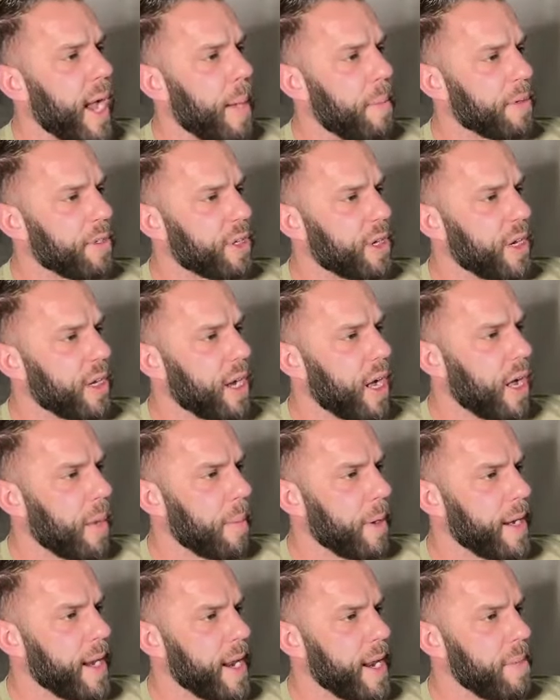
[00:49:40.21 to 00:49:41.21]
I'm just going to
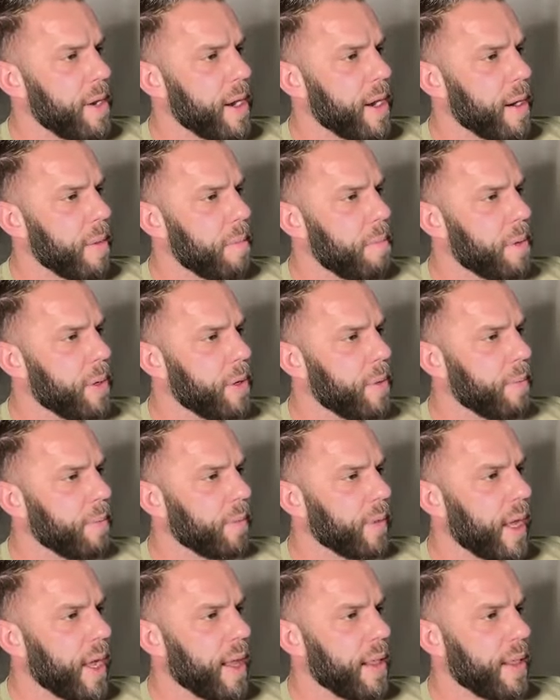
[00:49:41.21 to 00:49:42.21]
call my name here,
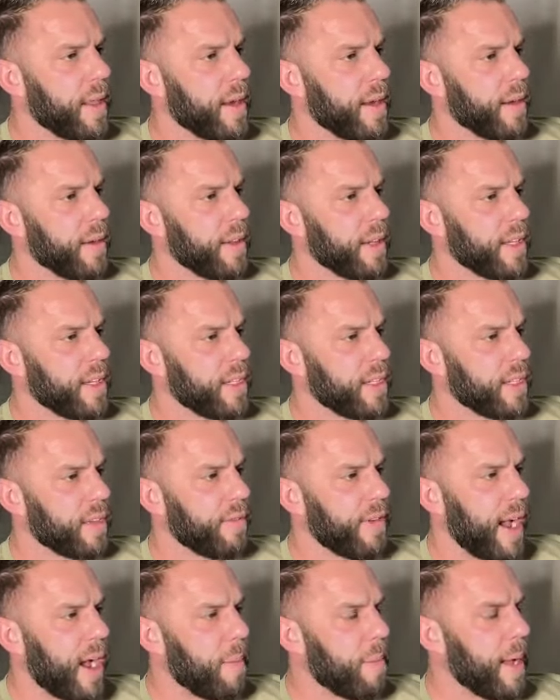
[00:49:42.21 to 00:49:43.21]
boom, and then this is
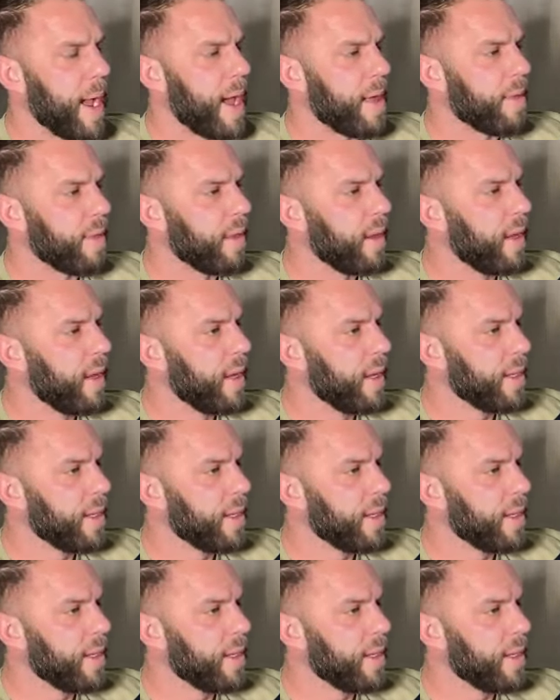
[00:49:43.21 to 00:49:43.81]
the file path.